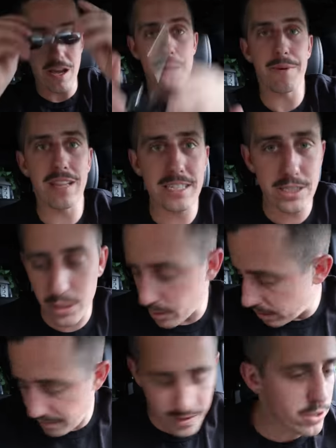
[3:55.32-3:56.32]
Okay, but let's
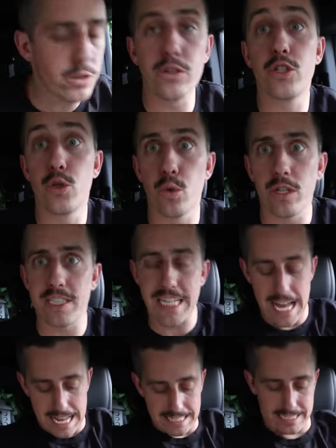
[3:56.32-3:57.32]
do an official Jewel
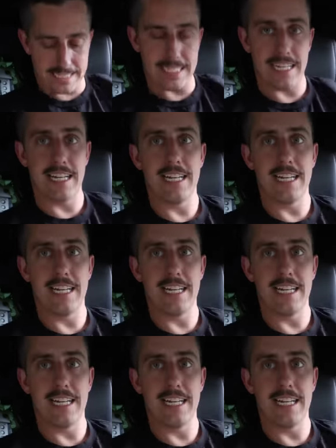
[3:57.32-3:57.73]
test.